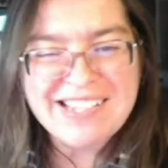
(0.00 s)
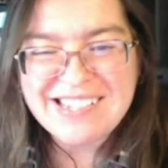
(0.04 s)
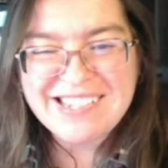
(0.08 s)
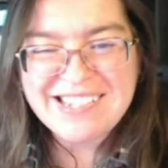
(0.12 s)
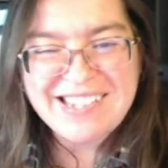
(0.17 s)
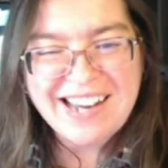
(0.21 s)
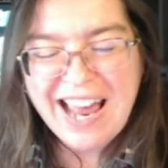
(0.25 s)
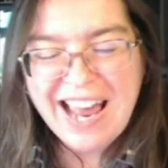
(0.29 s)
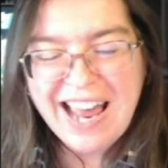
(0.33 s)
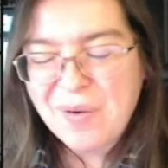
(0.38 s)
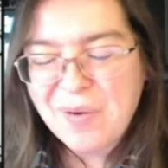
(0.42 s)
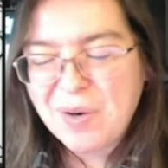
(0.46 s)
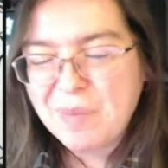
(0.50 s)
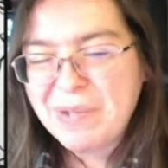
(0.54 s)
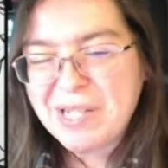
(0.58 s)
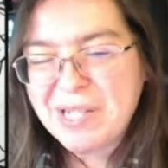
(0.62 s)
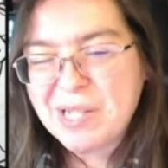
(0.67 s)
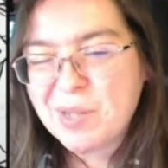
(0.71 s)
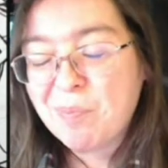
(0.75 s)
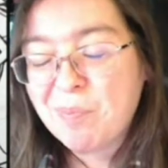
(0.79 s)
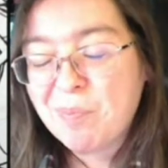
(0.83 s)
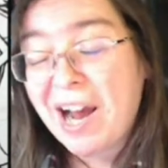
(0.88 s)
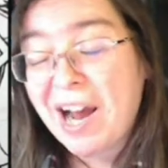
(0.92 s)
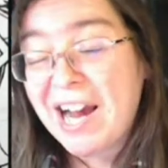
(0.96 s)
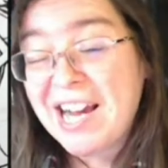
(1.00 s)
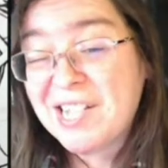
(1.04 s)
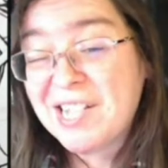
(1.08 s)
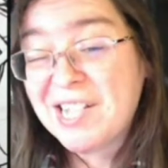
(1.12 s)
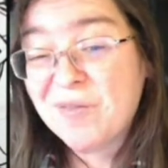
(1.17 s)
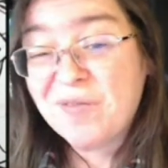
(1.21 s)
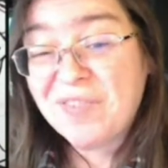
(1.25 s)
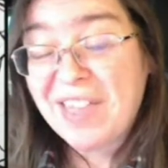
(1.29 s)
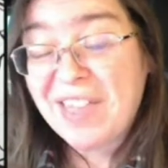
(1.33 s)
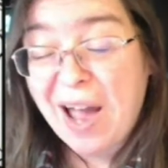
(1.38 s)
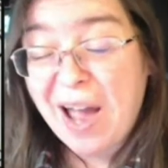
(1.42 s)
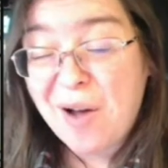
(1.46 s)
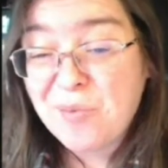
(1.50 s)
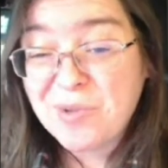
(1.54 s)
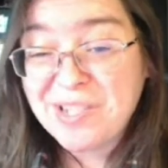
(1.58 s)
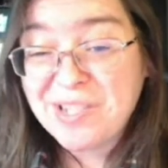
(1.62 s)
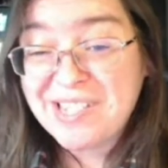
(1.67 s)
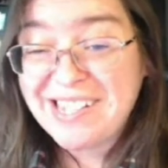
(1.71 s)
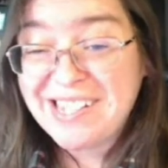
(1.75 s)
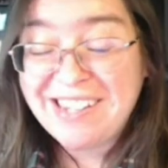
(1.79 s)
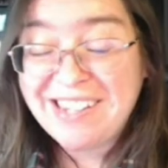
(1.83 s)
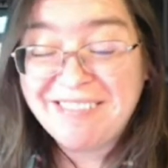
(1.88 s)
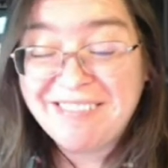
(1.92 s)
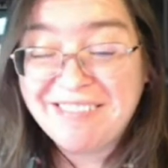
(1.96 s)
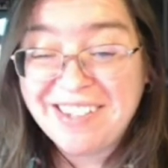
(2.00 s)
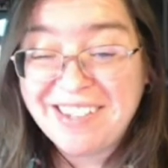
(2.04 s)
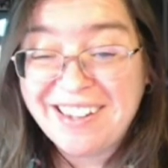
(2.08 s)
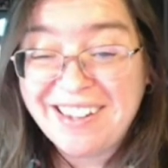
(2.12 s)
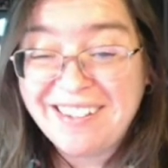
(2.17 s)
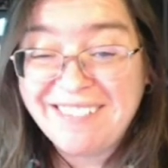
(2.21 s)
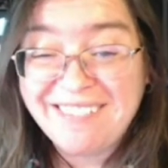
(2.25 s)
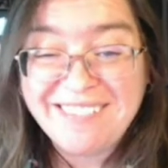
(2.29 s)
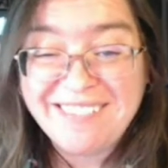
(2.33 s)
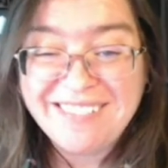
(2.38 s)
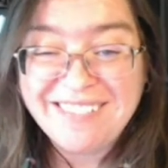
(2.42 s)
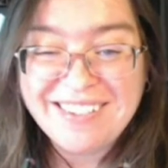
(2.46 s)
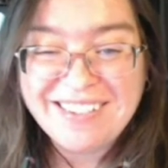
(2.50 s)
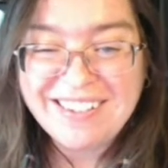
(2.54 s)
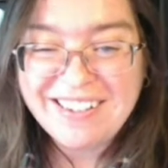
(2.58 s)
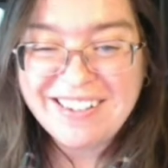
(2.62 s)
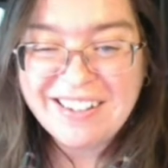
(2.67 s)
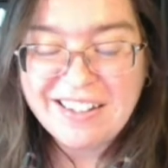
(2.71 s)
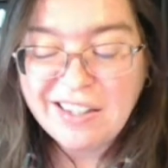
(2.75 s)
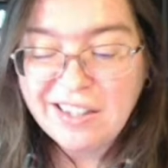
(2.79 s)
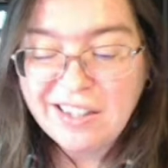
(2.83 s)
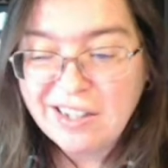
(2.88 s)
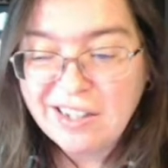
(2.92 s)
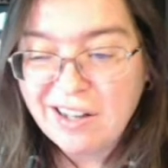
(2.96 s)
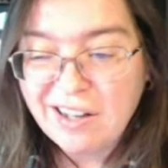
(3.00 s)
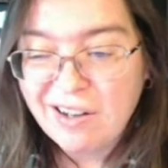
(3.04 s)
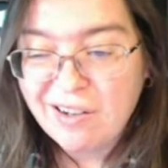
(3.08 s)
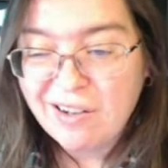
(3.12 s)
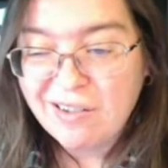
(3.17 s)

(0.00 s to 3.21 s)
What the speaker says: I would be surprised if that was even, you know,